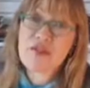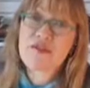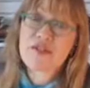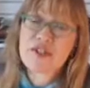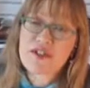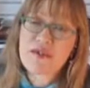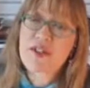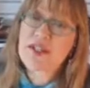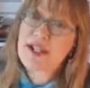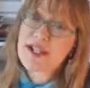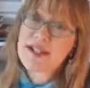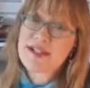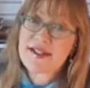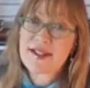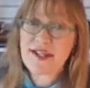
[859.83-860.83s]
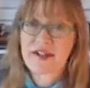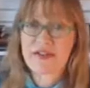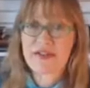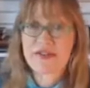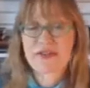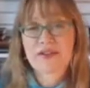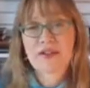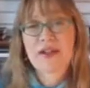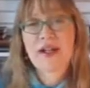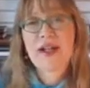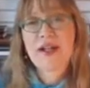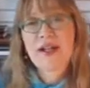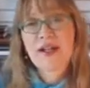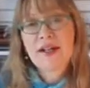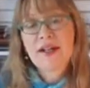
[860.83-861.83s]
over different length scales.
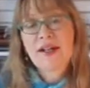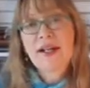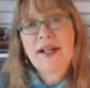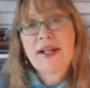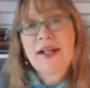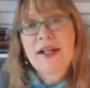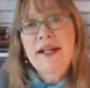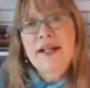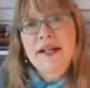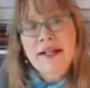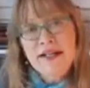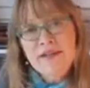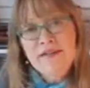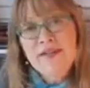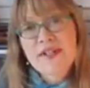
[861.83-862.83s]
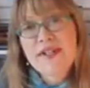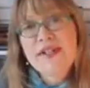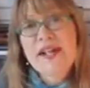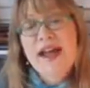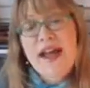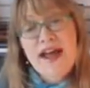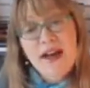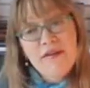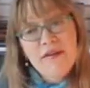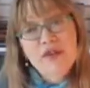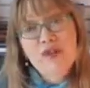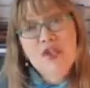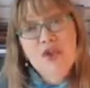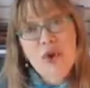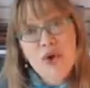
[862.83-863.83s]
If this
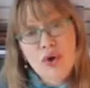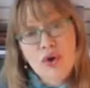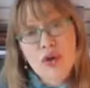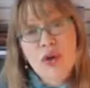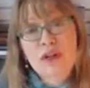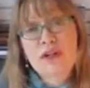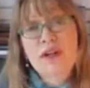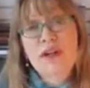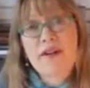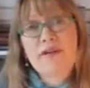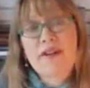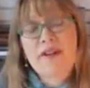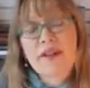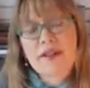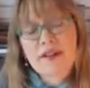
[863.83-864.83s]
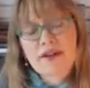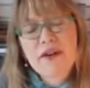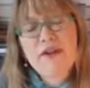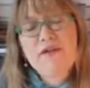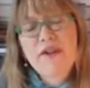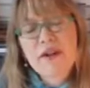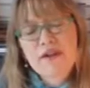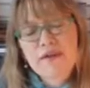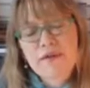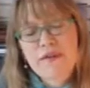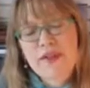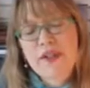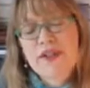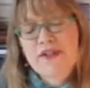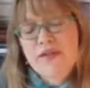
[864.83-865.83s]
average curl of the etheric vector
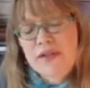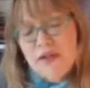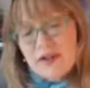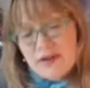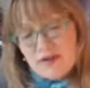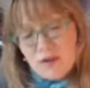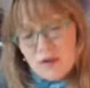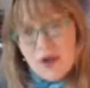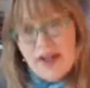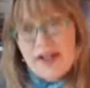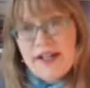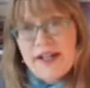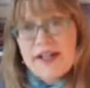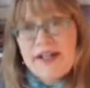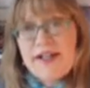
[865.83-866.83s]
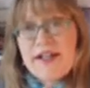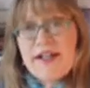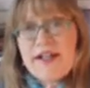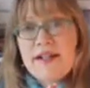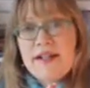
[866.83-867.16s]
field of one entity